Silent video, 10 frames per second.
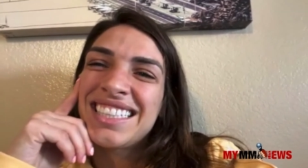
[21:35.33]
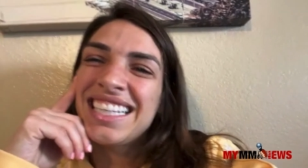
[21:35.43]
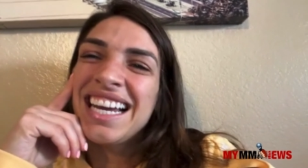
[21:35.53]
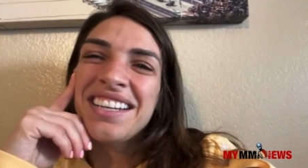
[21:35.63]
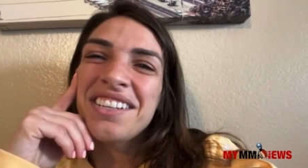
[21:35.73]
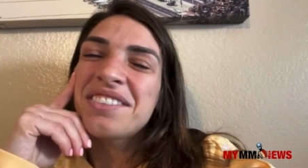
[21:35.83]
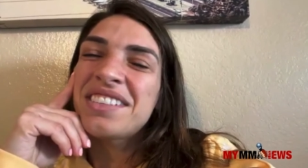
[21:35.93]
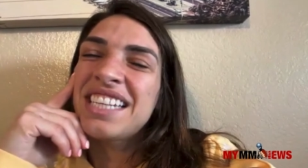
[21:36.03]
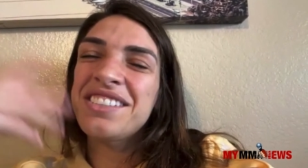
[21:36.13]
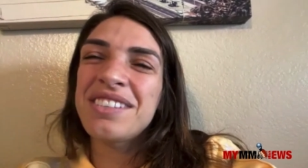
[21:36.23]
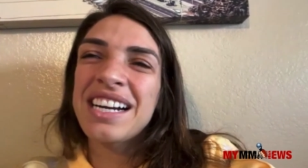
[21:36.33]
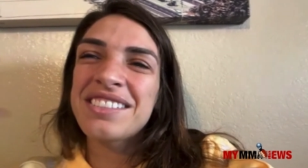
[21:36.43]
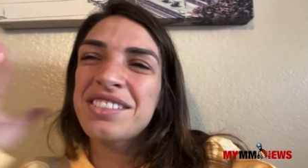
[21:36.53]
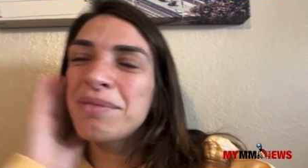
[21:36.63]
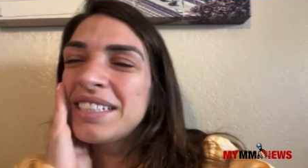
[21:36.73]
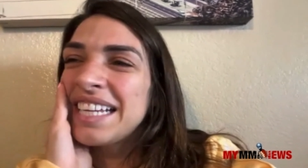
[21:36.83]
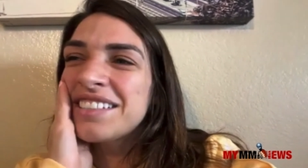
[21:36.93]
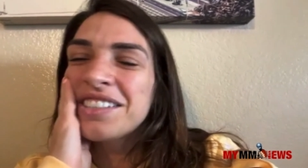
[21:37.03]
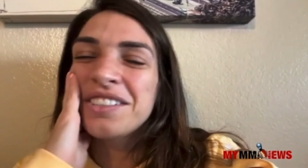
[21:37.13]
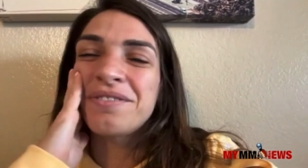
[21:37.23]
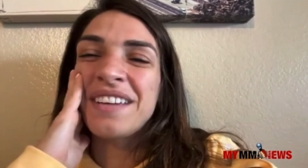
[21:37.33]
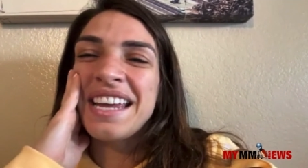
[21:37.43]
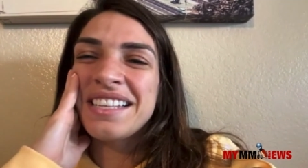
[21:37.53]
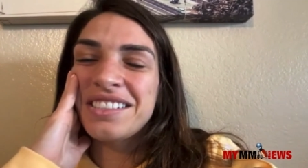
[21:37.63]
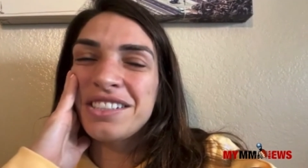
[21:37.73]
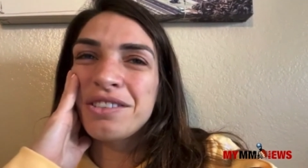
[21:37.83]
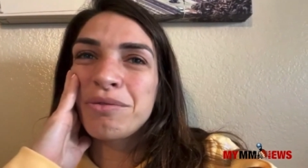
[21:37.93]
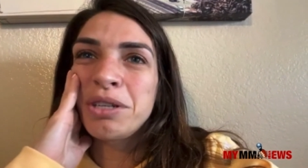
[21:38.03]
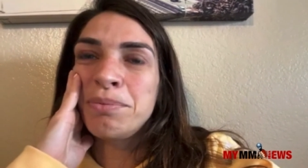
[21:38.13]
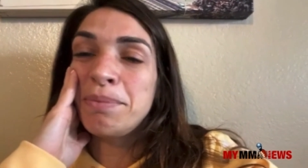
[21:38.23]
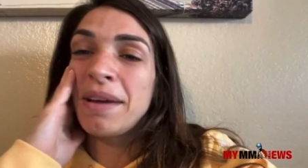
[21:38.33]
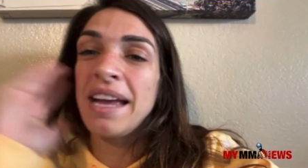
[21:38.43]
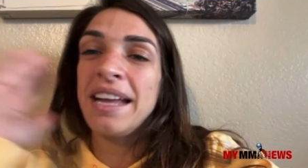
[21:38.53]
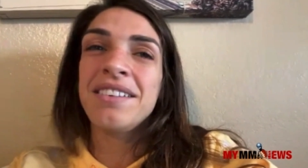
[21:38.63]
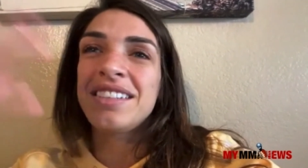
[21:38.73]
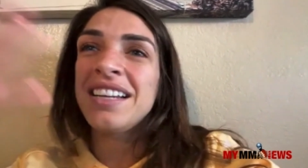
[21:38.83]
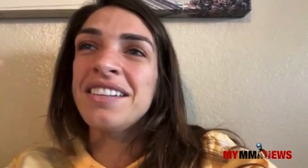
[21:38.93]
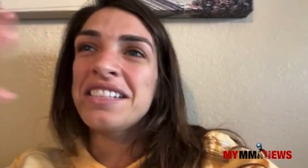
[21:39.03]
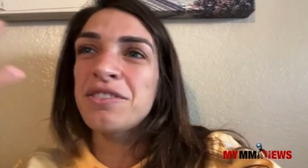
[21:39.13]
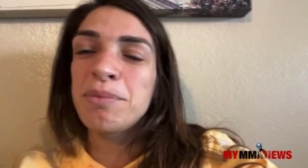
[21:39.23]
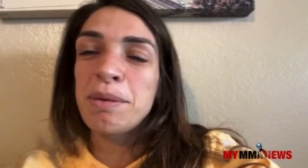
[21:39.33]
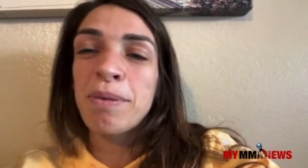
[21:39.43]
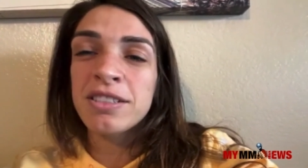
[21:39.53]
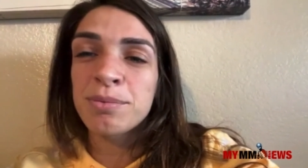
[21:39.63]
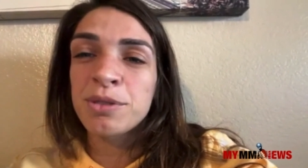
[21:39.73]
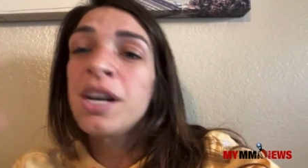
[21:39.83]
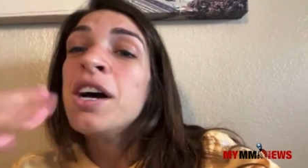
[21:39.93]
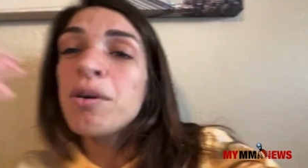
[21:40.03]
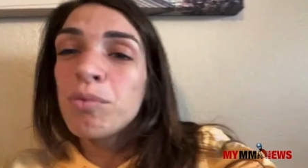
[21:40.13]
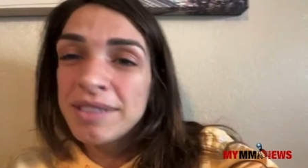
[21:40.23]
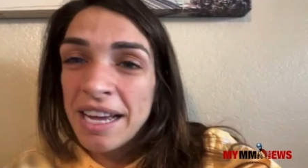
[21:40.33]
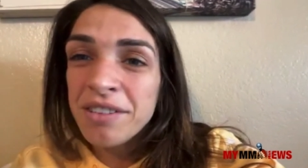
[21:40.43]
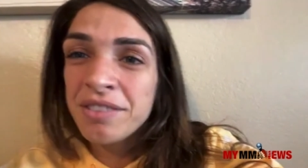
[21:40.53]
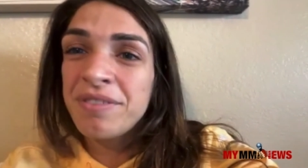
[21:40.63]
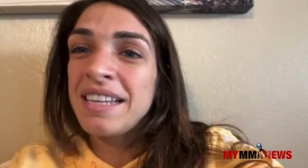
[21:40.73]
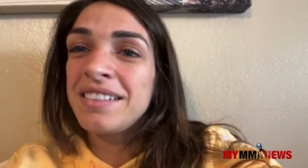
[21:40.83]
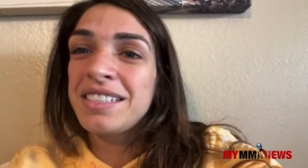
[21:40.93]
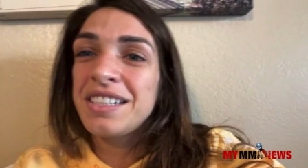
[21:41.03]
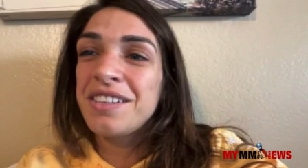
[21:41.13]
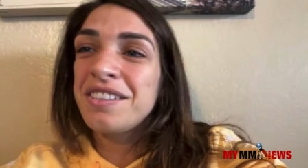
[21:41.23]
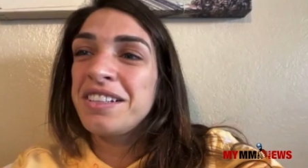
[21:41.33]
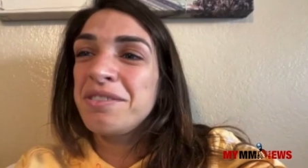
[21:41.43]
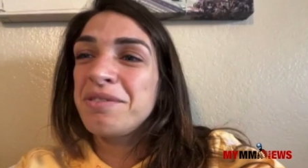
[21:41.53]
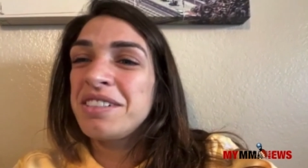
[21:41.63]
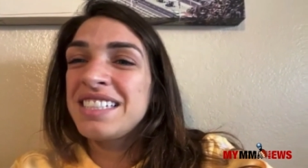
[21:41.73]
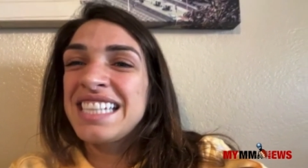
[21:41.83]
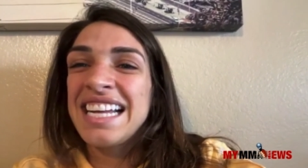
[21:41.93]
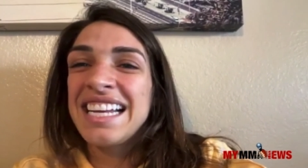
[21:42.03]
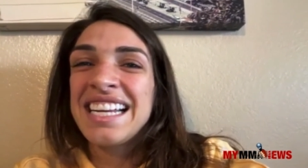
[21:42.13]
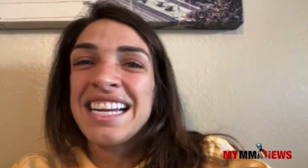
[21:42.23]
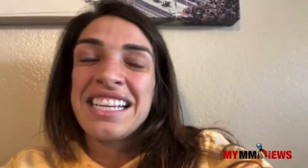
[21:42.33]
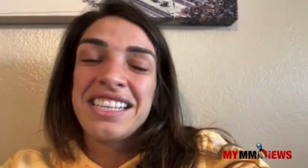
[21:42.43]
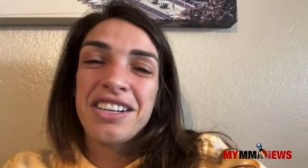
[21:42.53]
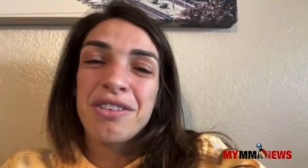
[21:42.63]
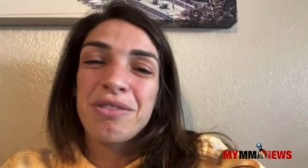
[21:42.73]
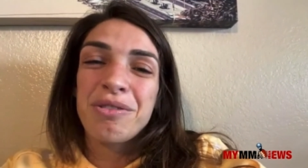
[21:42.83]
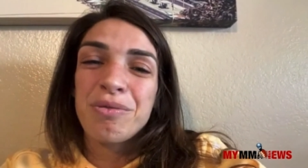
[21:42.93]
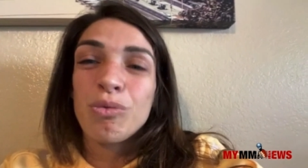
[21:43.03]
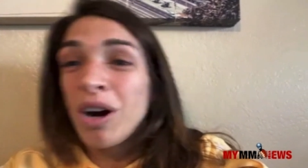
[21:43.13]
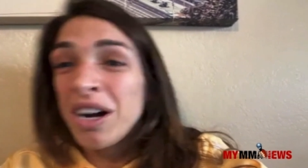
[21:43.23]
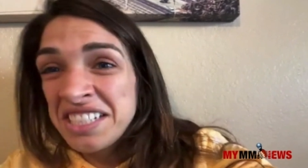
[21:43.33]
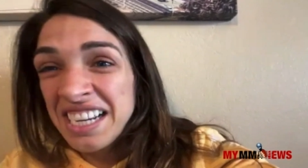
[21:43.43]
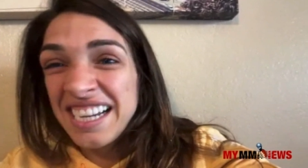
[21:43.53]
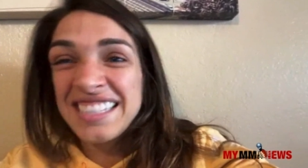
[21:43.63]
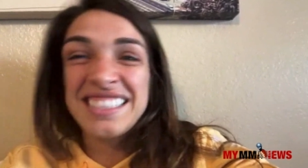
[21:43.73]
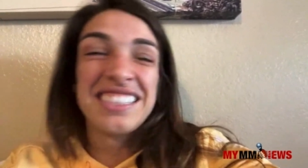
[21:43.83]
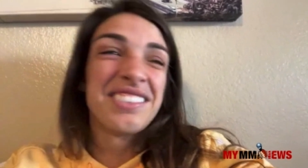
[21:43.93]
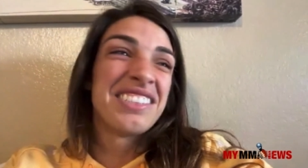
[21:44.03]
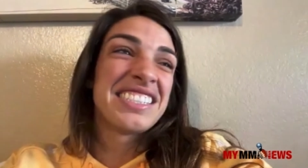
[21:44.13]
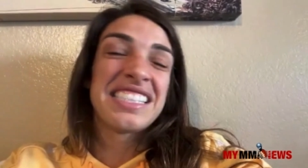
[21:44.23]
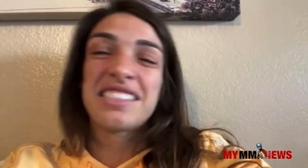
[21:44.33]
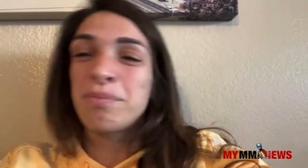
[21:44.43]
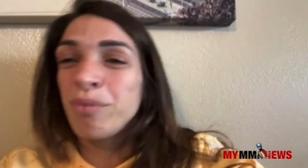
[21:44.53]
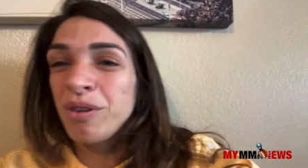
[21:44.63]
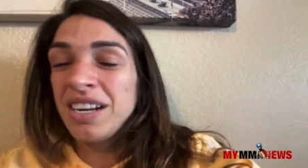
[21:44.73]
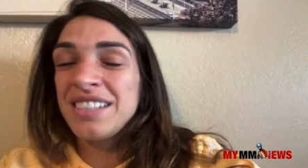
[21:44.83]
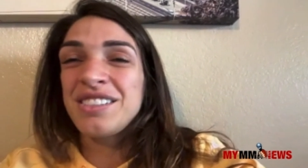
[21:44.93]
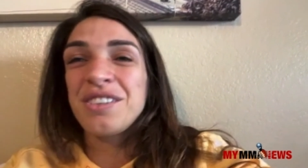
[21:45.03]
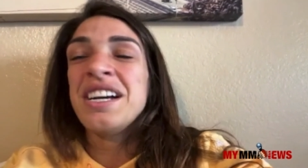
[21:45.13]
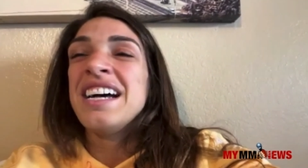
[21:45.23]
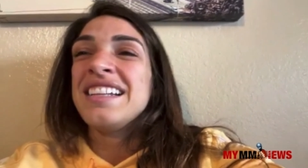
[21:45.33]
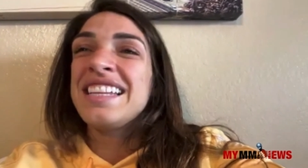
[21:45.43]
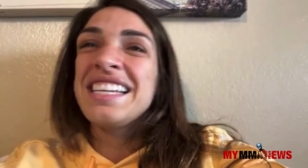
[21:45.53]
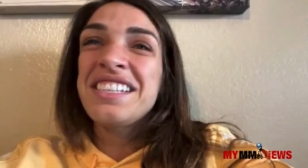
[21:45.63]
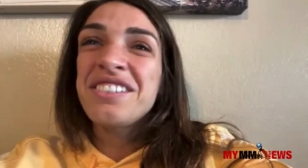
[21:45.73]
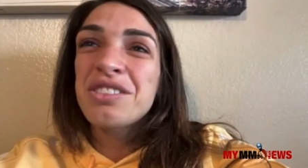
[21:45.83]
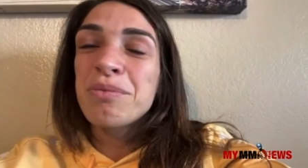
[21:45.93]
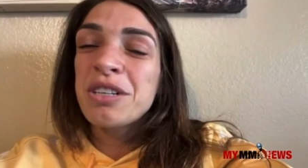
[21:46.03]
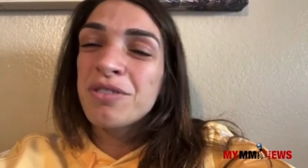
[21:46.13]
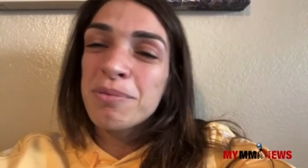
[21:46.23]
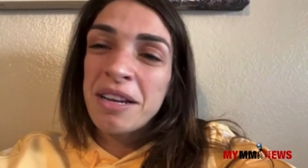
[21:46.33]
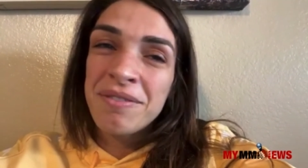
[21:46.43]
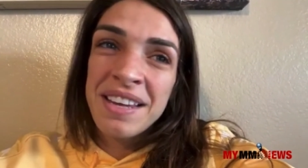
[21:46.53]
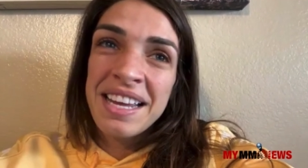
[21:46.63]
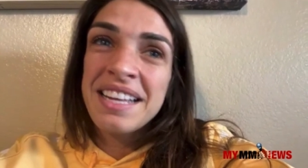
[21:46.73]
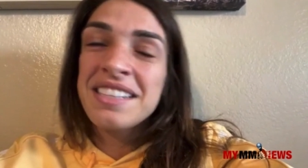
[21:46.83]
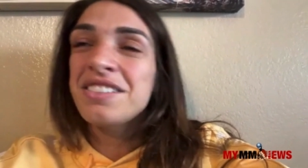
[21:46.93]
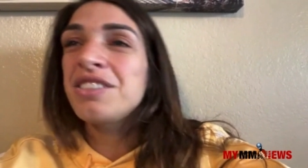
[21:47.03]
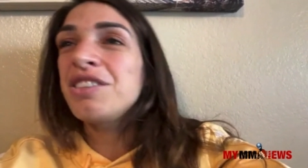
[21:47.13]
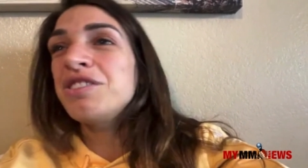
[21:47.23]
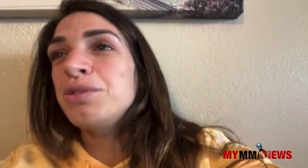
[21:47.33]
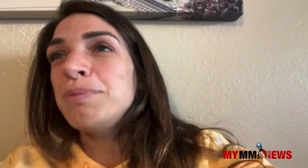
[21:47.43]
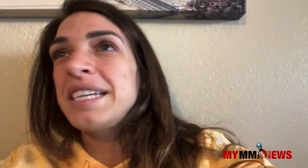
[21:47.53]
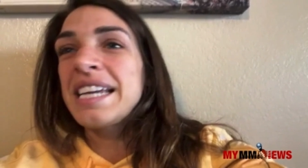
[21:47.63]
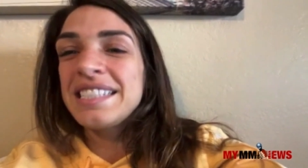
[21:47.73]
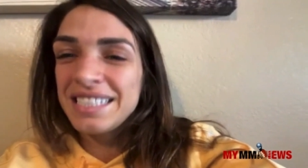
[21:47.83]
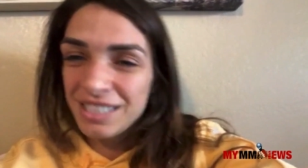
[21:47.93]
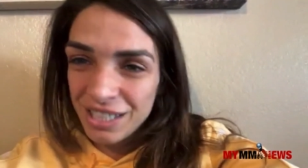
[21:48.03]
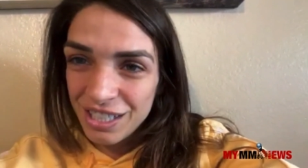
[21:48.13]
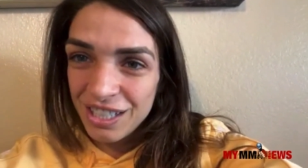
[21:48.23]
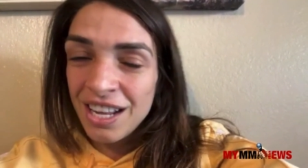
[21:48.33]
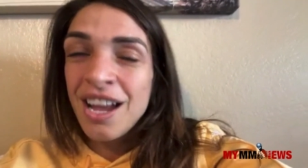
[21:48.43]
Yeah, no, thank you guys so much. Thanks all the fans. You know, wouldn't be any none of this would be possible without the fans. You know, they're the ones that you know watch us. They're the ones that support us. So thank you so much for all my fans. You can go to Mackenzie Dern